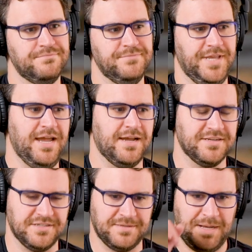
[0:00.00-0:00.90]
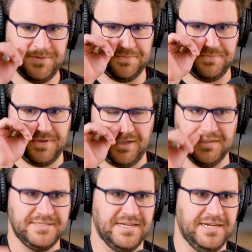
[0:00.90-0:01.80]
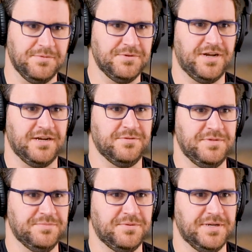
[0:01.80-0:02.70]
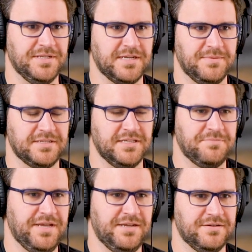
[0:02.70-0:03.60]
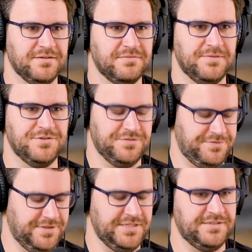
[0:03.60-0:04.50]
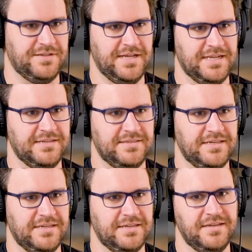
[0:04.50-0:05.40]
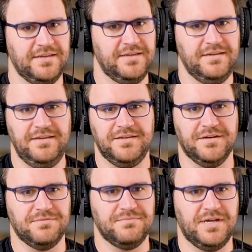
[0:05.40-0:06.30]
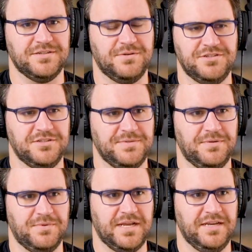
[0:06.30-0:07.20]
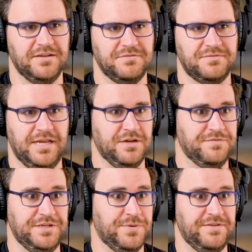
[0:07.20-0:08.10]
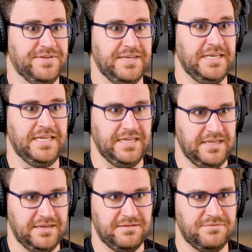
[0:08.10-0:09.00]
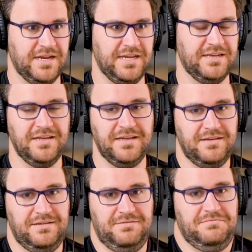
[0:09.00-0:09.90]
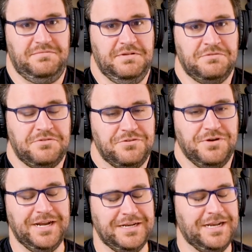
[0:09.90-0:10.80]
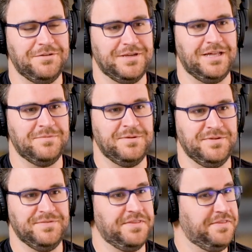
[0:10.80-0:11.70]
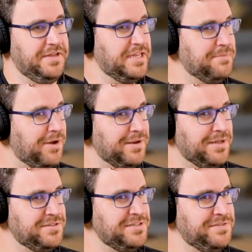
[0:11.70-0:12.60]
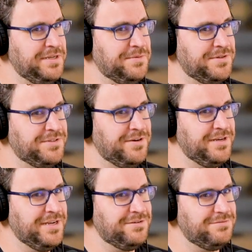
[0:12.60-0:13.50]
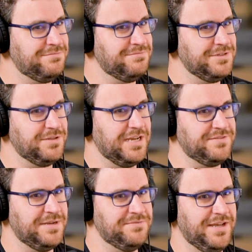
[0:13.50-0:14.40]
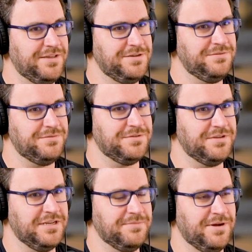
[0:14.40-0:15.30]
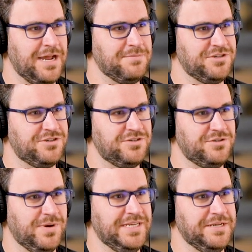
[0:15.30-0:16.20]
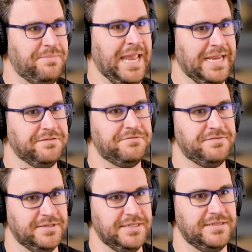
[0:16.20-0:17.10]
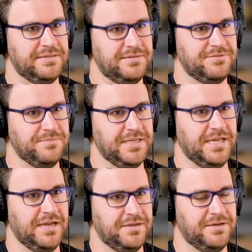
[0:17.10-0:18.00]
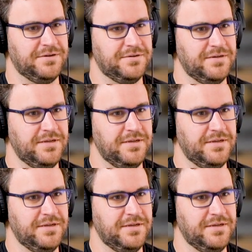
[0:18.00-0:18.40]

Yeah, gosh, it pops up all the time. And we're talking with people wanting to come out of ClickBank or leverage affiliates and all that kind of thing. You know, lots of questions about what kind of AOV do I even need, right? Mm-hmm and granted, I don't think a lot of people even think about LTV when they're starting out. You know, mm-hmm. lifetime value. They're thinking about how much do I need to pay an affiliate from the get go.